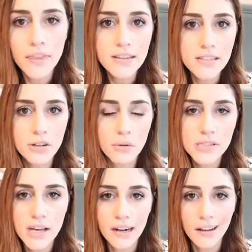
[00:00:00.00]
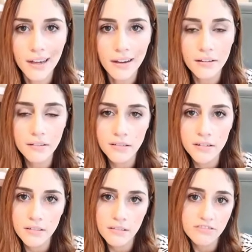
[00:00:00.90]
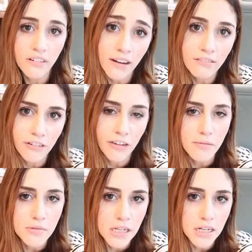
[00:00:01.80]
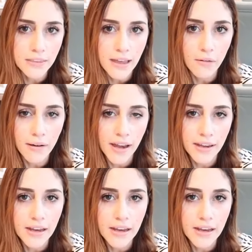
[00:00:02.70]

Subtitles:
but that still was kind of like fun for them to eat it that way, I